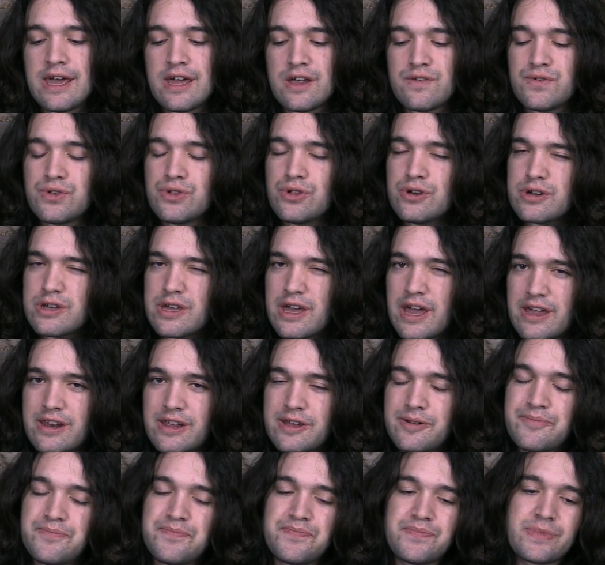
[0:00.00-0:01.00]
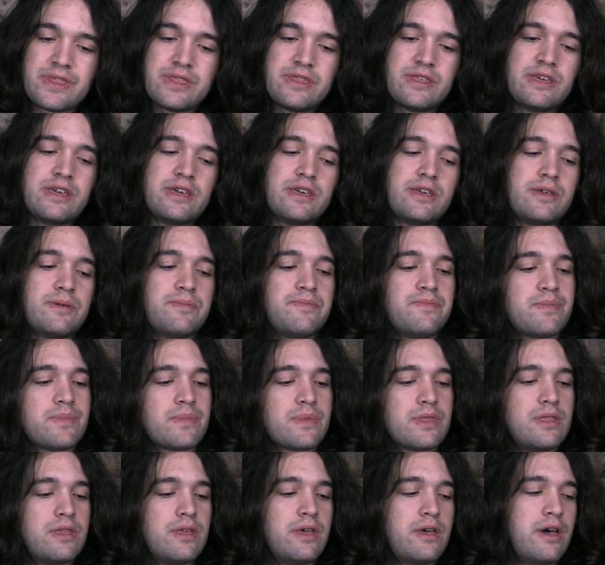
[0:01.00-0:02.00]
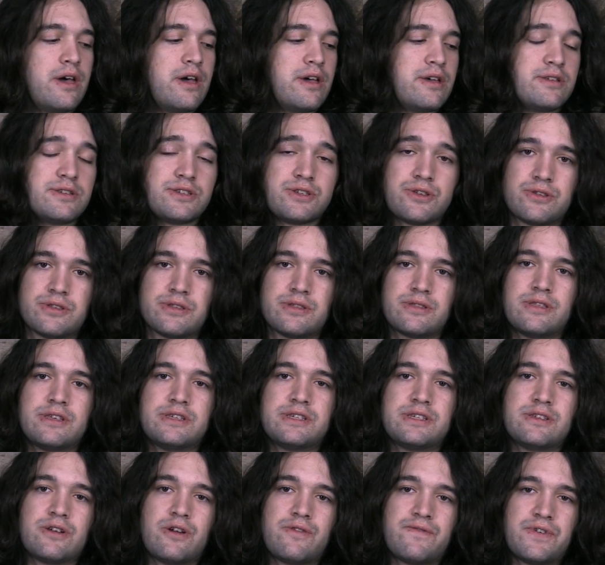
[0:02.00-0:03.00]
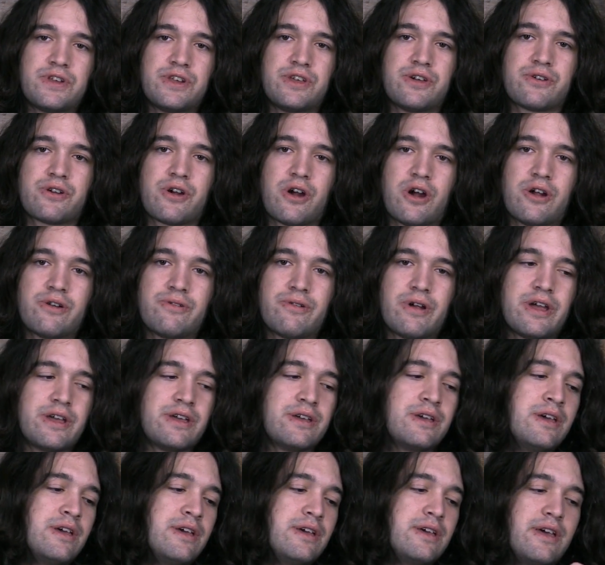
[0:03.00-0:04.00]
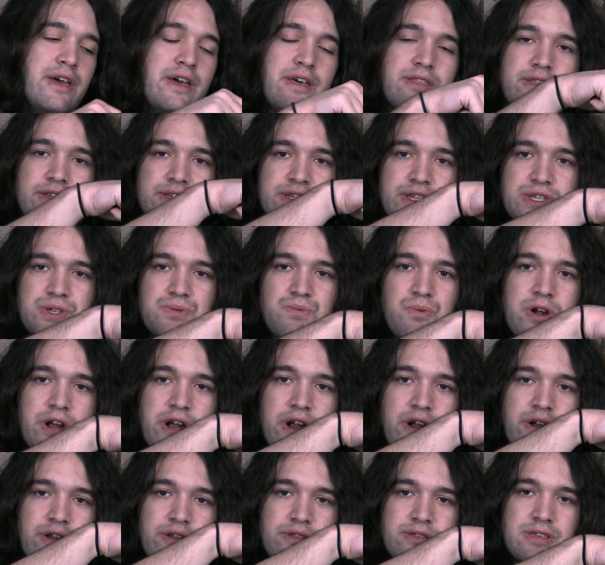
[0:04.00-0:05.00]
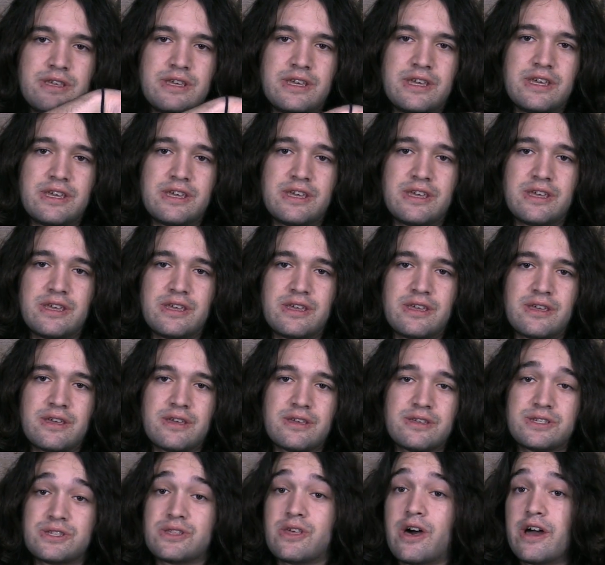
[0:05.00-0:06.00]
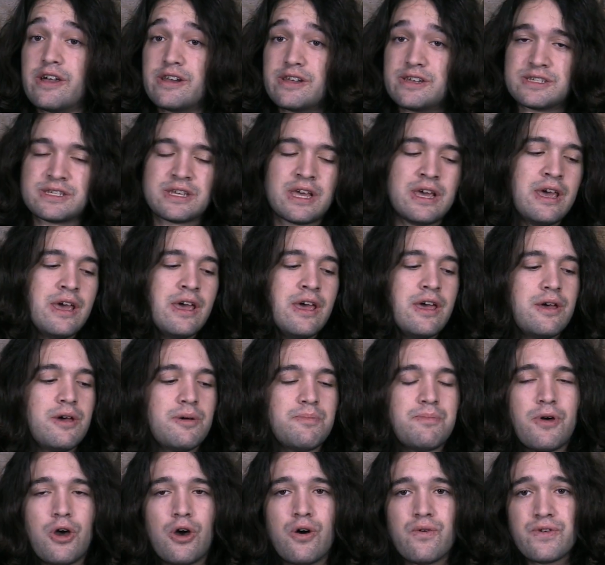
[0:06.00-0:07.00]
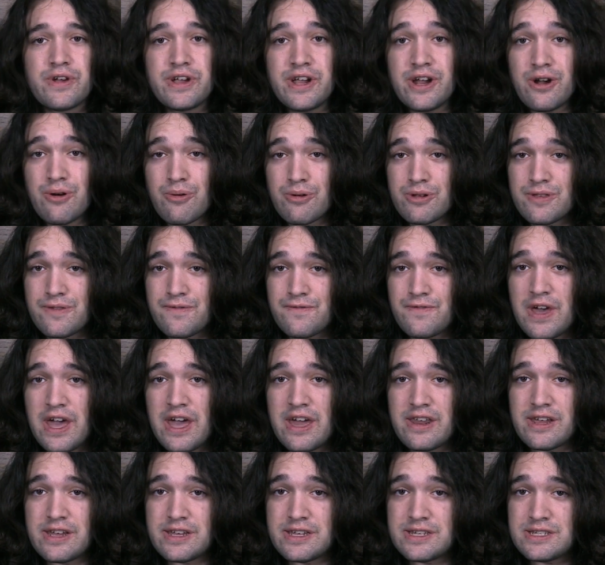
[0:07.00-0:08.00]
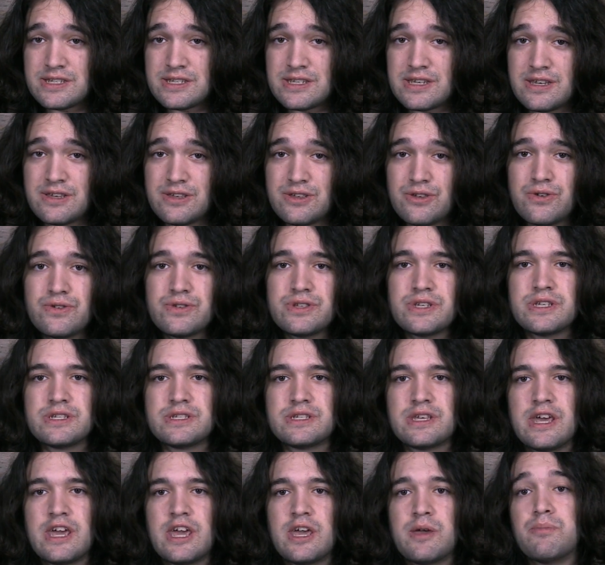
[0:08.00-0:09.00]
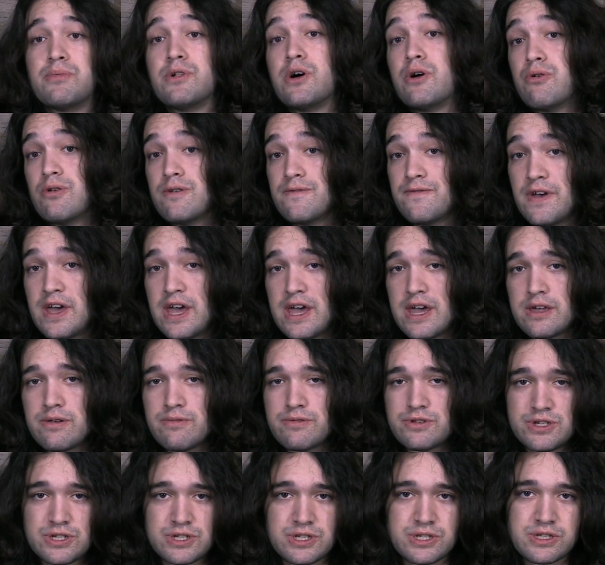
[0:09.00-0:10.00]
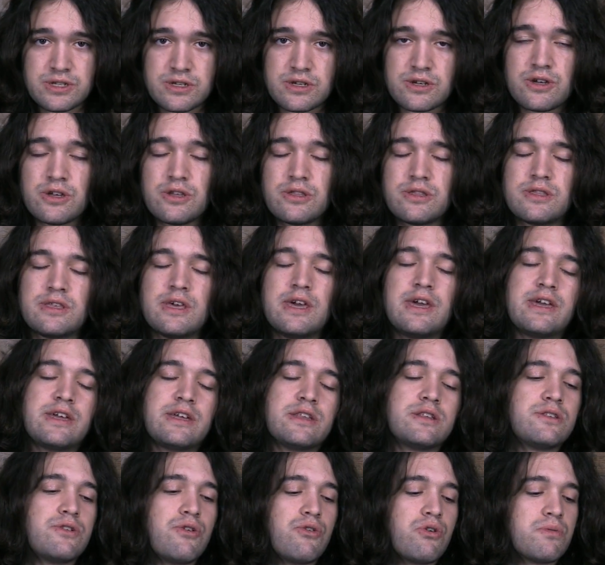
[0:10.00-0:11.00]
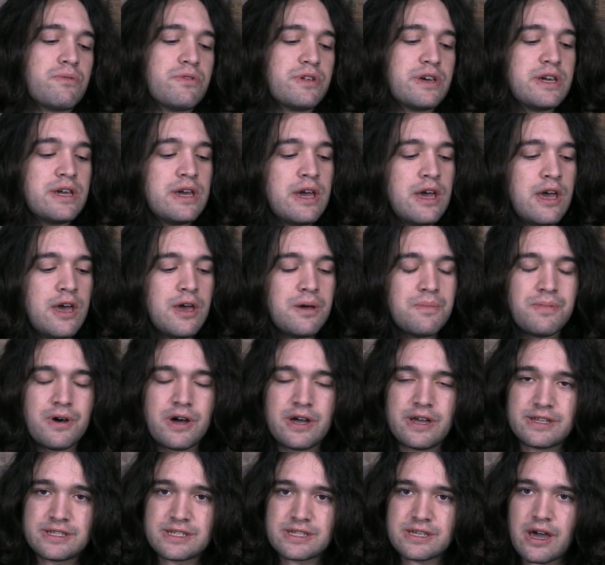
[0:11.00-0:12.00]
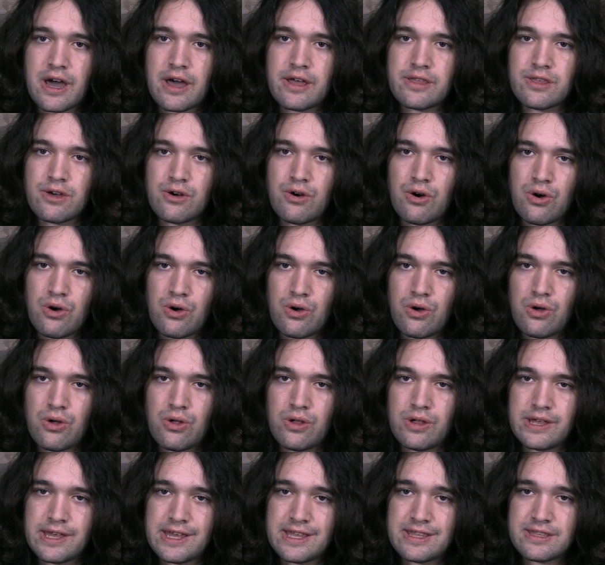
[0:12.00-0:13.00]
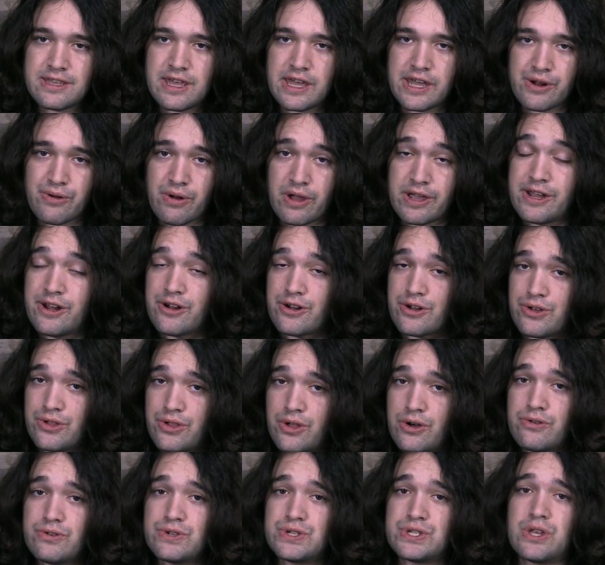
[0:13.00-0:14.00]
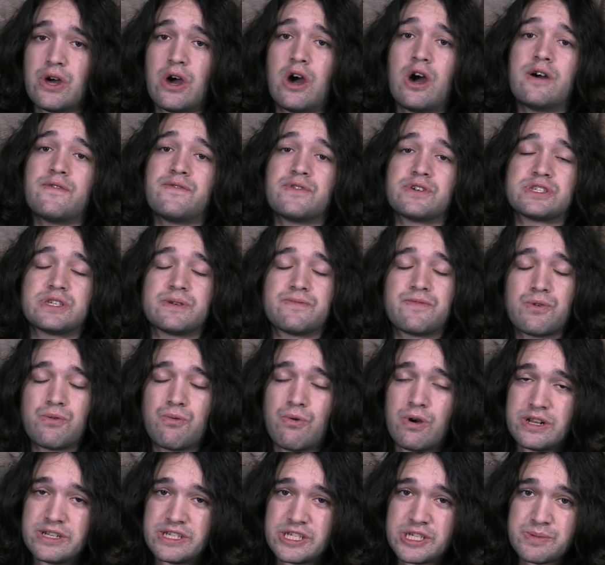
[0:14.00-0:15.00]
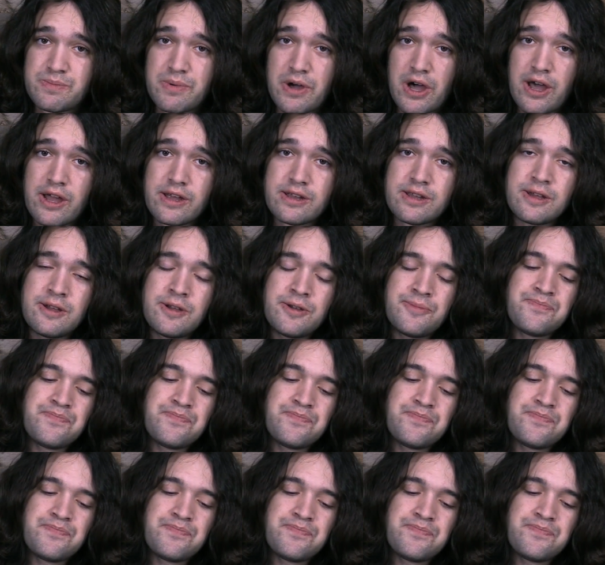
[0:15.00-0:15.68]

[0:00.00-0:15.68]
And if you look at it, the uh, so this is our video card, right? And this is where the slot is. Over here where the fan is, it uses a blower fan, which is a good thing normally, but it's got the whole intake right here closed off except for one spot